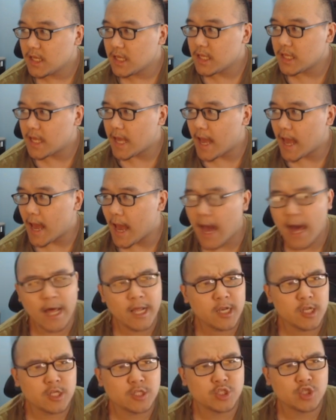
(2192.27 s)
Yeah,
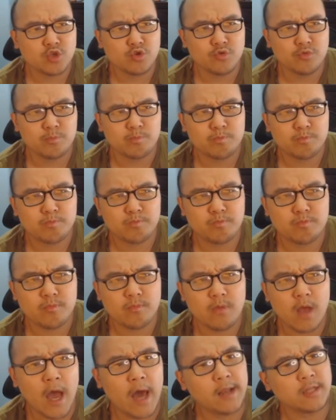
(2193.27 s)
how did you
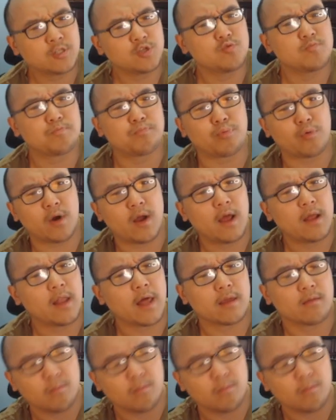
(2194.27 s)
like,